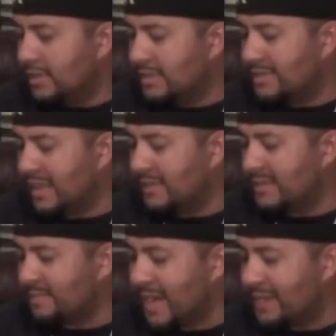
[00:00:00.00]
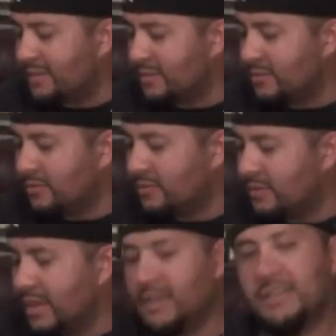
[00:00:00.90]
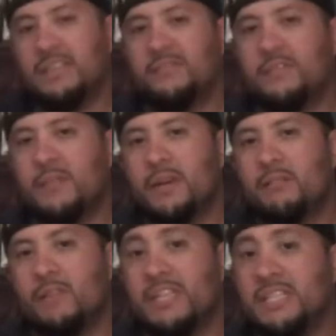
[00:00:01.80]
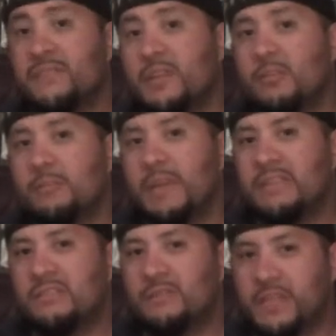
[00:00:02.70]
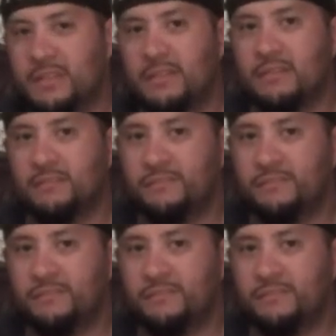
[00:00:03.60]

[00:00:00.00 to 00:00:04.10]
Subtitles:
His name is Matthew, and he's from Redsville, Pennsylvania.